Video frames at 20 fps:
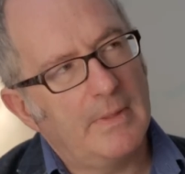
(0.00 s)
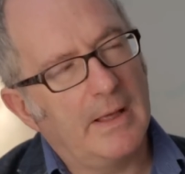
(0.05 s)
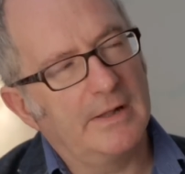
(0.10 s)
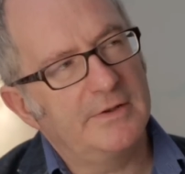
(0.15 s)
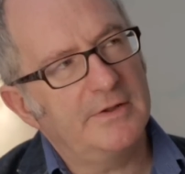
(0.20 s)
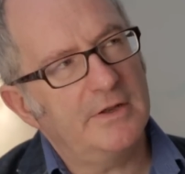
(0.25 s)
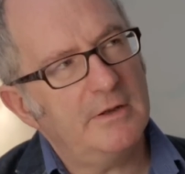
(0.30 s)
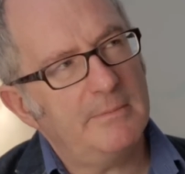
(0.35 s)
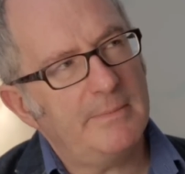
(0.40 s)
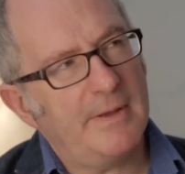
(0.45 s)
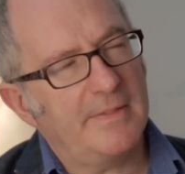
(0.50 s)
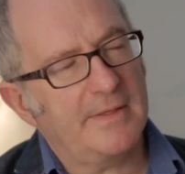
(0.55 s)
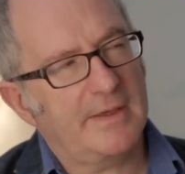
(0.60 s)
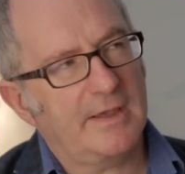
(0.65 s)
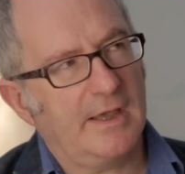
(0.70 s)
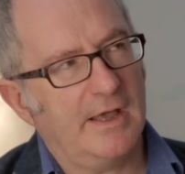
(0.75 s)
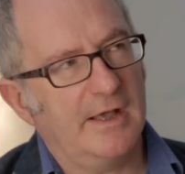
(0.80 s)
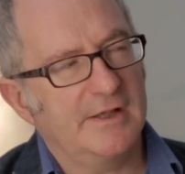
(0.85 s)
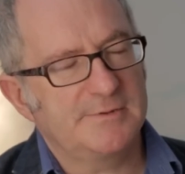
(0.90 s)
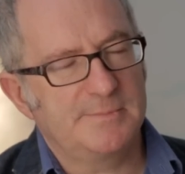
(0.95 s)
I don't know about the
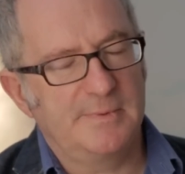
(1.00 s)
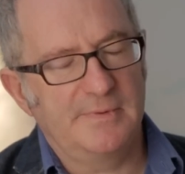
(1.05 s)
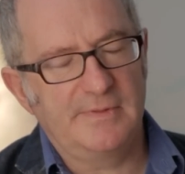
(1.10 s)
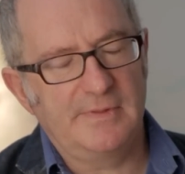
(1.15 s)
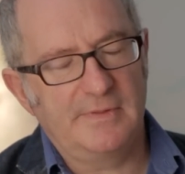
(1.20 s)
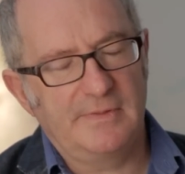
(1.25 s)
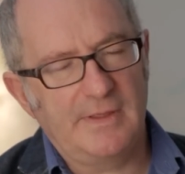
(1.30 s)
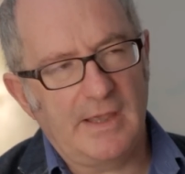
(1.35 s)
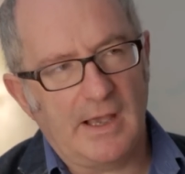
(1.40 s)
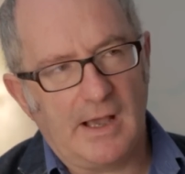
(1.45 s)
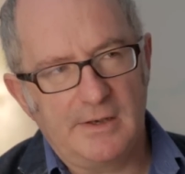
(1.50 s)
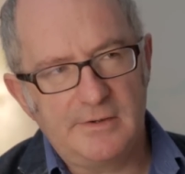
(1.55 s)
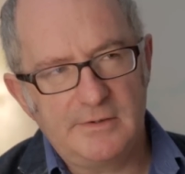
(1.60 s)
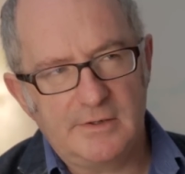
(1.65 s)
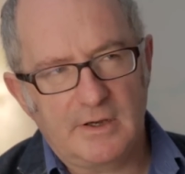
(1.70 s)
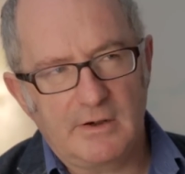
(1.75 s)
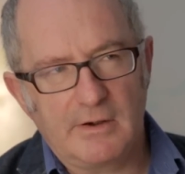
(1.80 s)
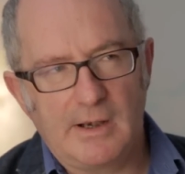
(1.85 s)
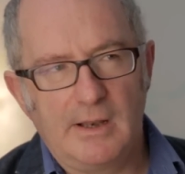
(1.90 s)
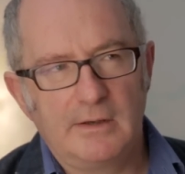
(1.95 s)
cats, but the
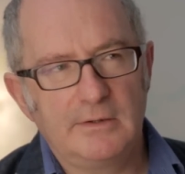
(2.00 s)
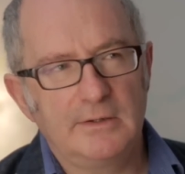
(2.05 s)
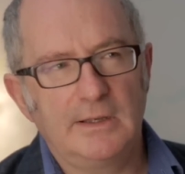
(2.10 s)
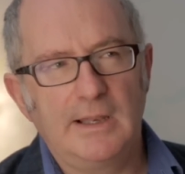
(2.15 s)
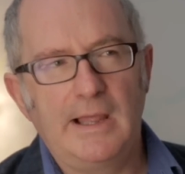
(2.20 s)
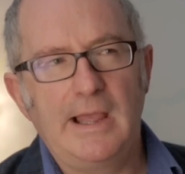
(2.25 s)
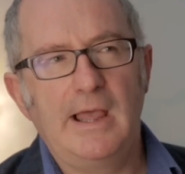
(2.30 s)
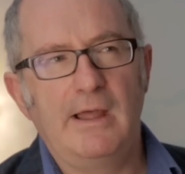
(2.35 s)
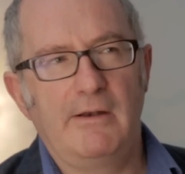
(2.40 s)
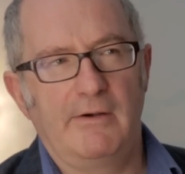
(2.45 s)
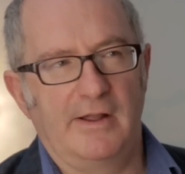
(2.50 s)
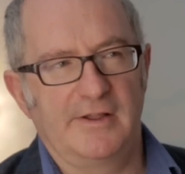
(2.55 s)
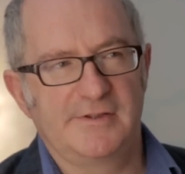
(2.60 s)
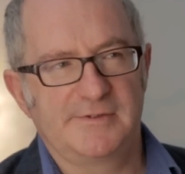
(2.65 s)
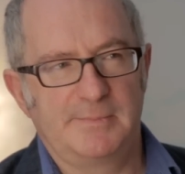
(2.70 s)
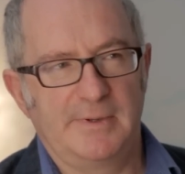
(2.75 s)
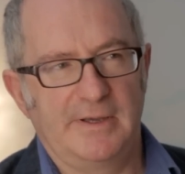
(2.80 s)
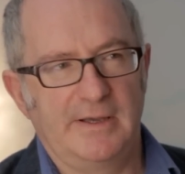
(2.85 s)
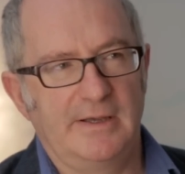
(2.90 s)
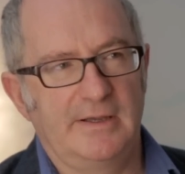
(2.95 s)
underground lair
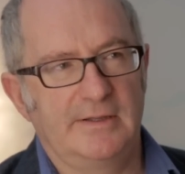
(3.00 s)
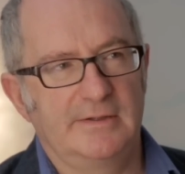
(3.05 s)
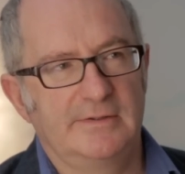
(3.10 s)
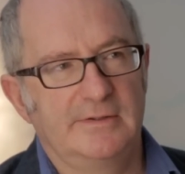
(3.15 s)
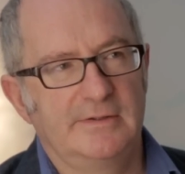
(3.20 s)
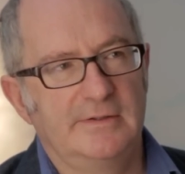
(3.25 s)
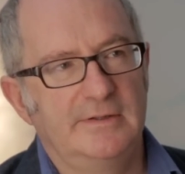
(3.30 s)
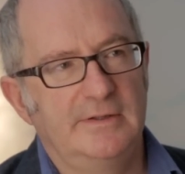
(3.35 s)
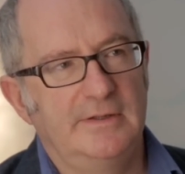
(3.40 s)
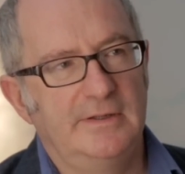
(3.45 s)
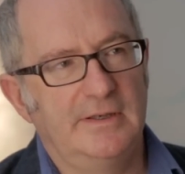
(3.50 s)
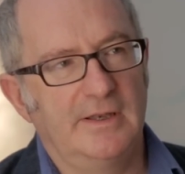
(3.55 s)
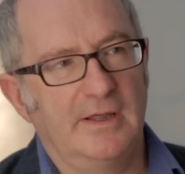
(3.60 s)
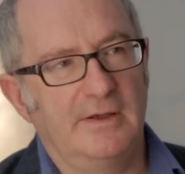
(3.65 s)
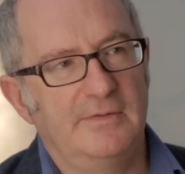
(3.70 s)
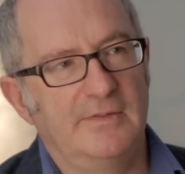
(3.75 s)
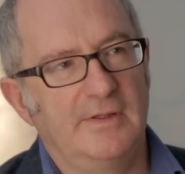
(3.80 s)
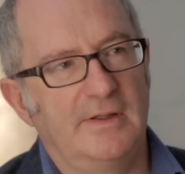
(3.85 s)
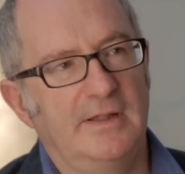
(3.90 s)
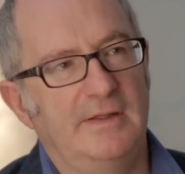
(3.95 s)
aspect, you
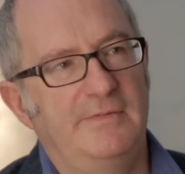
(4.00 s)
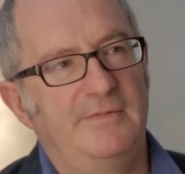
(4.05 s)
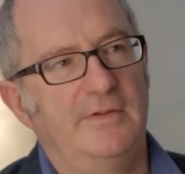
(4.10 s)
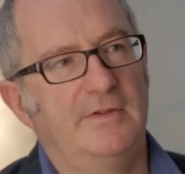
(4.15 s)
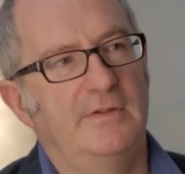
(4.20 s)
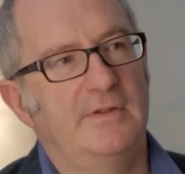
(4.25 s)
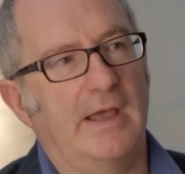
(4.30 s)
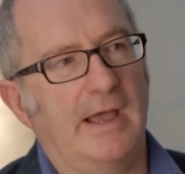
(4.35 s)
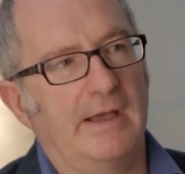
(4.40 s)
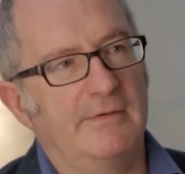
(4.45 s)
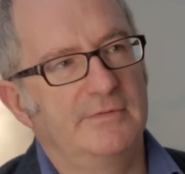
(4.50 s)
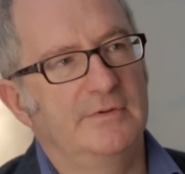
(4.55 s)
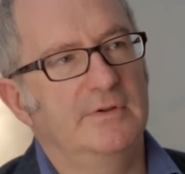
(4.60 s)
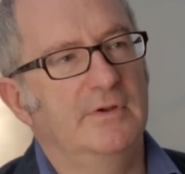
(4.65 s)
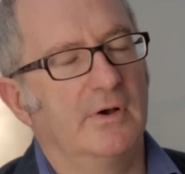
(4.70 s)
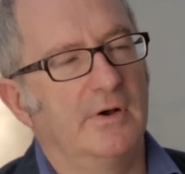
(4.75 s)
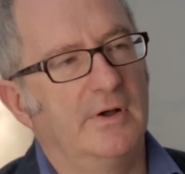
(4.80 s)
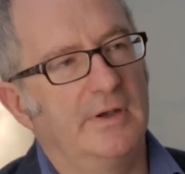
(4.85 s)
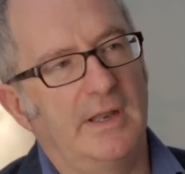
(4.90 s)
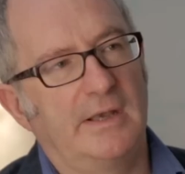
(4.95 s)
know, that if you haven't
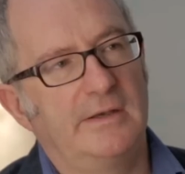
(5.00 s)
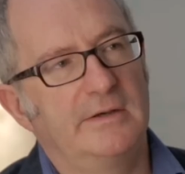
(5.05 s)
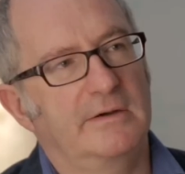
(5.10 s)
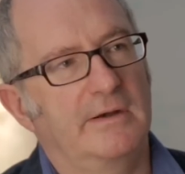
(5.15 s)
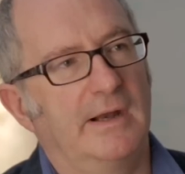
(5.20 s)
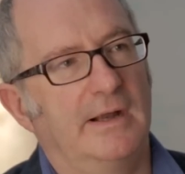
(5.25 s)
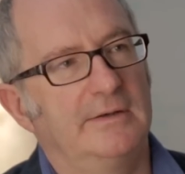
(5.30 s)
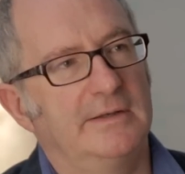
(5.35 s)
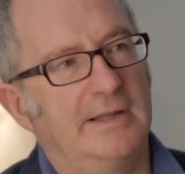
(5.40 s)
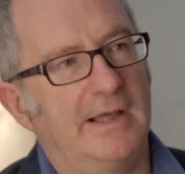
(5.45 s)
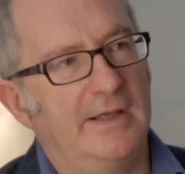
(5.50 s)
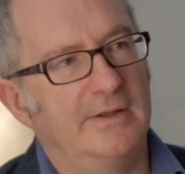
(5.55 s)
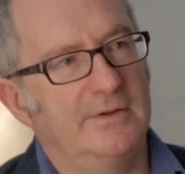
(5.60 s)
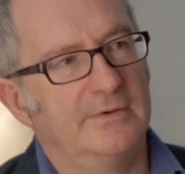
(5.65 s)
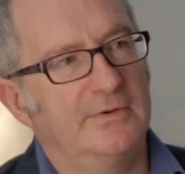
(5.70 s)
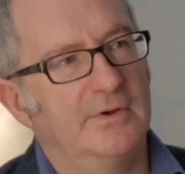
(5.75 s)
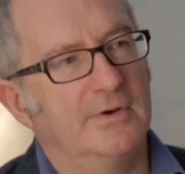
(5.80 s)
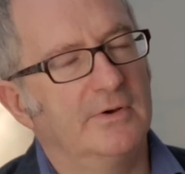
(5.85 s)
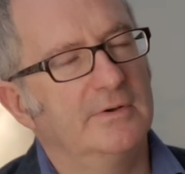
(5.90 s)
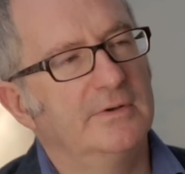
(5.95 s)
got an underground lair, you're
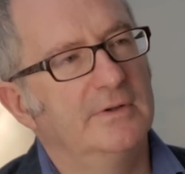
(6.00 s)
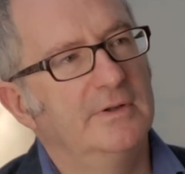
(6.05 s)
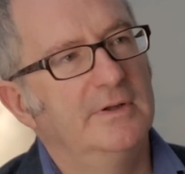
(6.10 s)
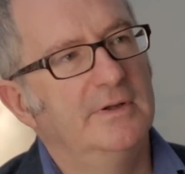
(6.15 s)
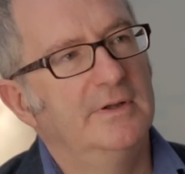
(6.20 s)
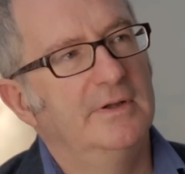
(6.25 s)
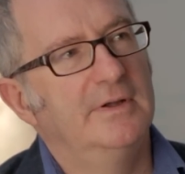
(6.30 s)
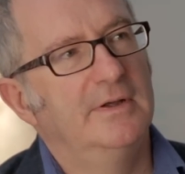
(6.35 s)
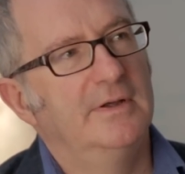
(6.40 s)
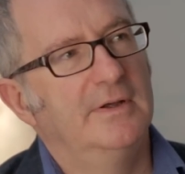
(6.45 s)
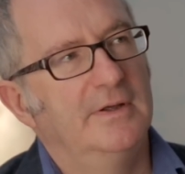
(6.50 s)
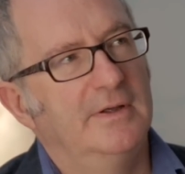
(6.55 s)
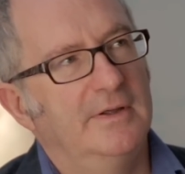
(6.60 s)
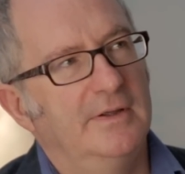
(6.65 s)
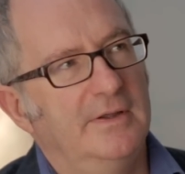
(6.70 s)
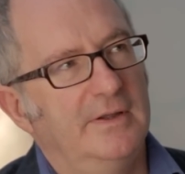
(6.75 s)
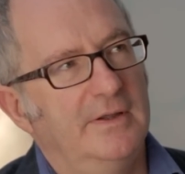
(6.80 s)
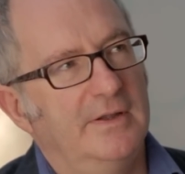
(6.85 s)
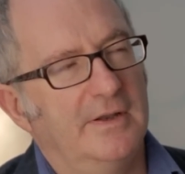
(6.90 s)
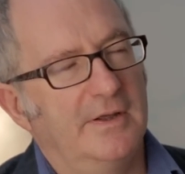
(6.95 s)
not,
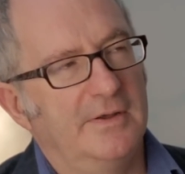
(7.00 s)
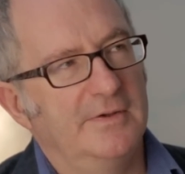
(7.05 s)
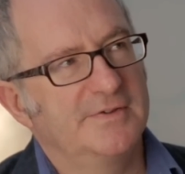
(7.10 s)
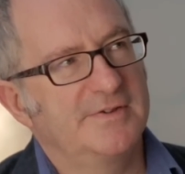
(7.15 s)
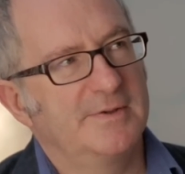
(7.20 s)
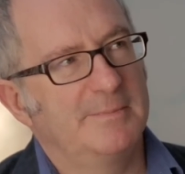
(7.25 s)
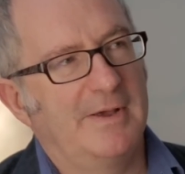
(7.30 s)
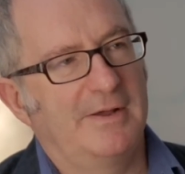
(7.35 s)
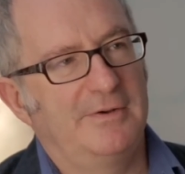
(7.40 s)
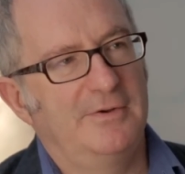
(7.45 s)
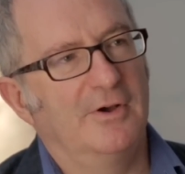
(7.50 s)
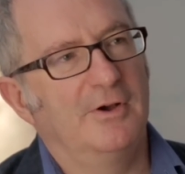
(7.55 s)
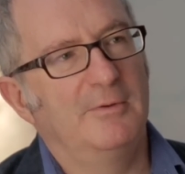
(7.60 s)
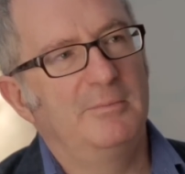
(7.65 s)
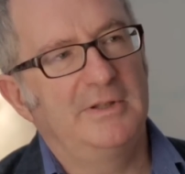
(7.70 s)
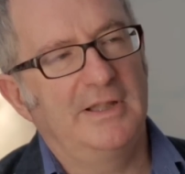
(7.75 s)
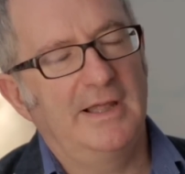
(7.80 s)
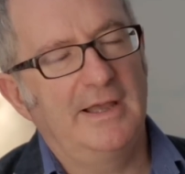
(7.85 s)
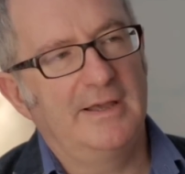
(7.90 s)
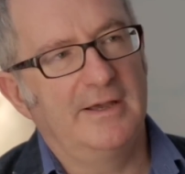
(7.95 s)
you know, you're somehow not a
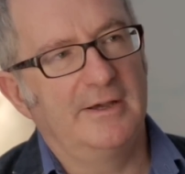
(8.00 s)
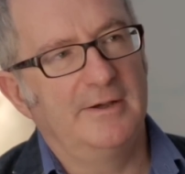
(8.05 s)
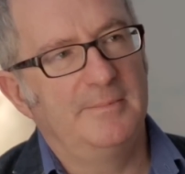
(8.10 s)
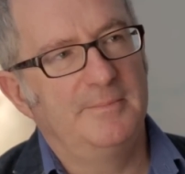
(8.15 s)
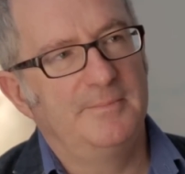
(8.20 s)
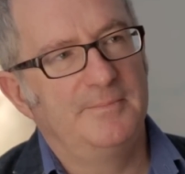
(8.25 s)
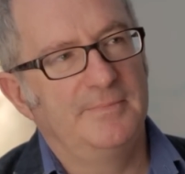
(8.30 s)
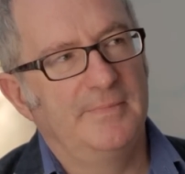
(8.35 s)
player.